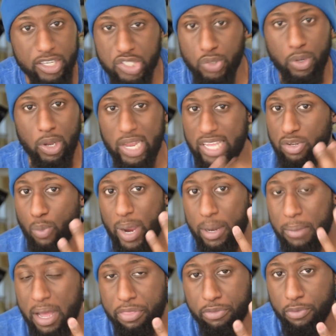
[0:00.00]
So he only had to wait
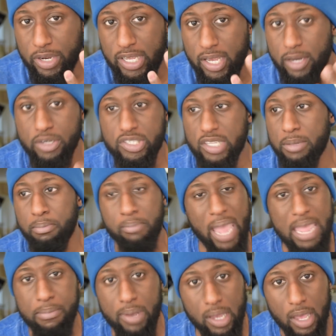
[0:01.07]
about 3 years and
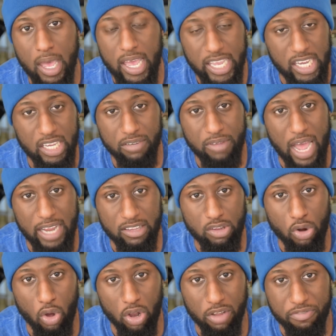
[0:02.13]
maybe he could have gotten to the
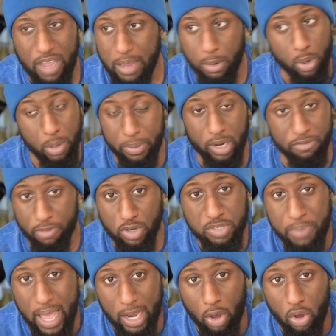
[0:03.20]
Hall of Fame. He would have been a first
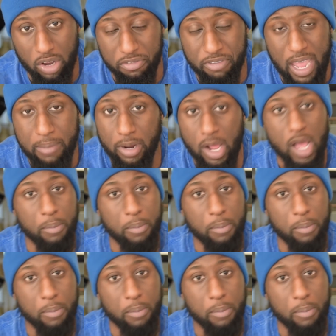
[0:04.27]
ballot Hall of Famer.